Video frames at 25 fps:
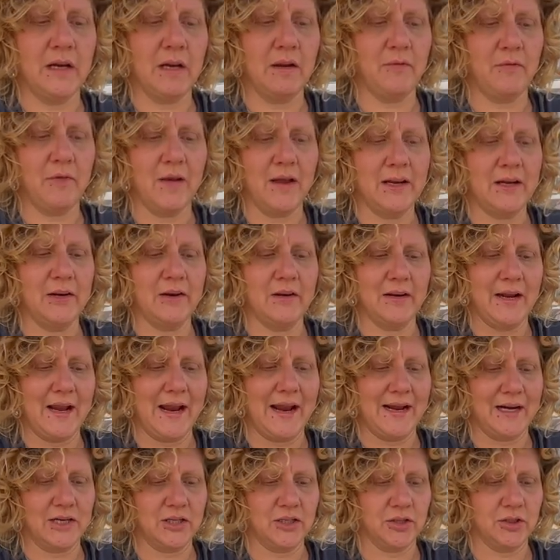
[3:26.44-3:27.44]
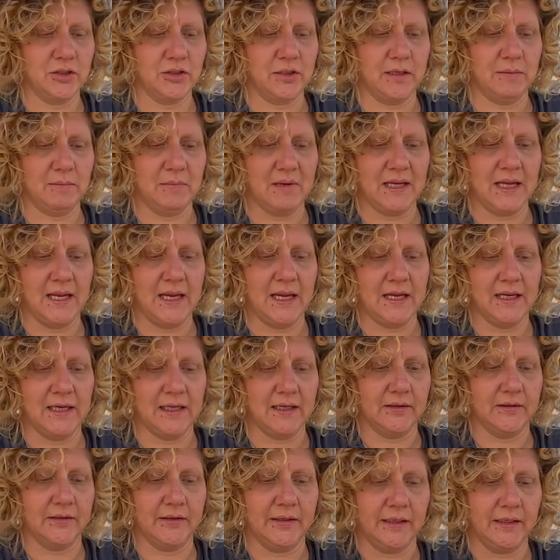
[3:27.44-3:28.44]
if I could actually
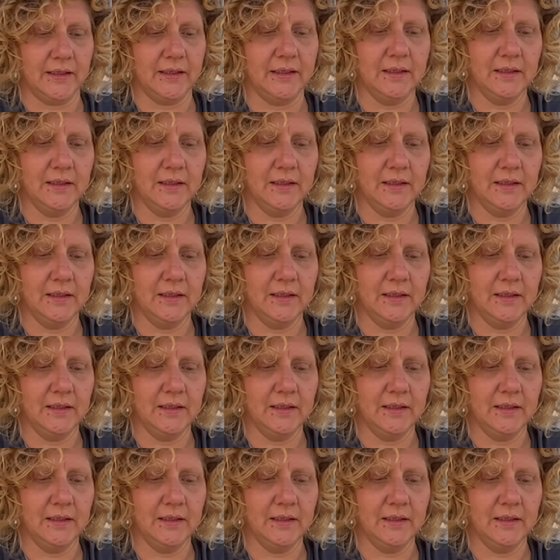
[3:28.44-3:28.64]
mechanically do